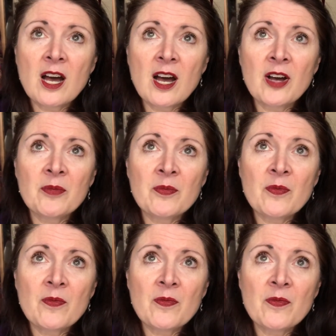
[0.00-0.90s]

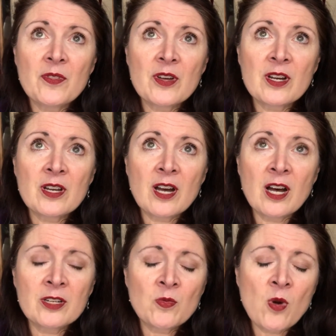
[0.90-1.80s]
Um, the
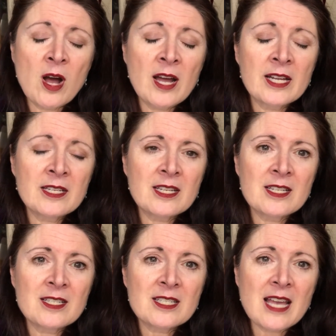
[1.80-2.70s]
unwind
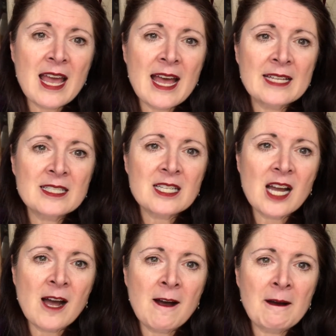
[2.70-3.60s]
is
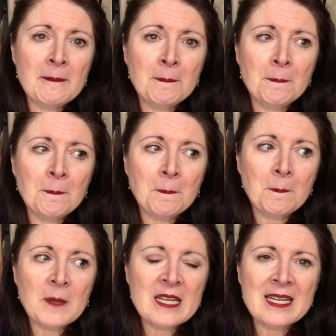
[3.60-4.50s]
at um,
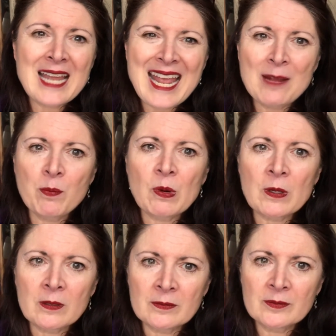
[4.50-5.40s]
in an
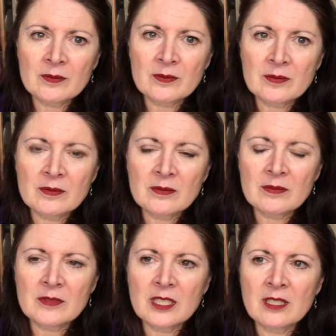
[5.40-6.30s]
April
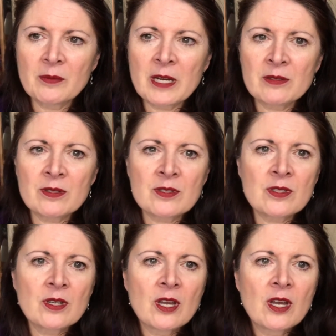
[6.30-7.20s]
in the
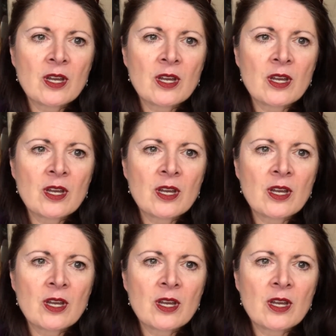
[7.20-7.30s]
mountains.